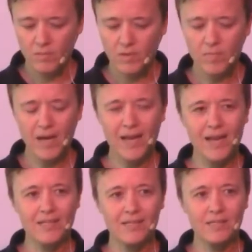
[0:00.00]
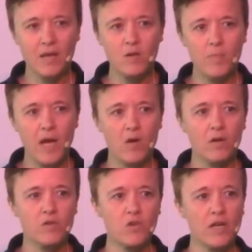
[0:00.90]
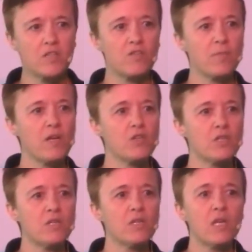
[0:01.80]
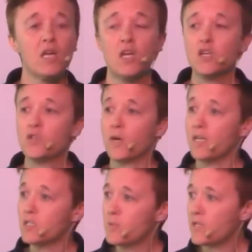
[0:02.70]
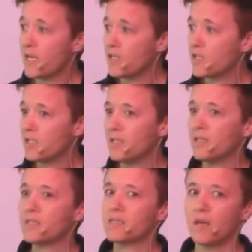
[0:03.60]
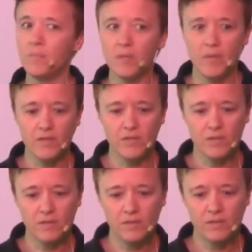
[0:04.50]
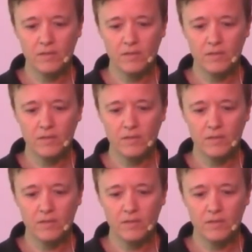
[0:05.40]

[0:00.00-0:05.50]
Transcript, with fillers: but by a subtle power of transformation, transmutation, sublimation.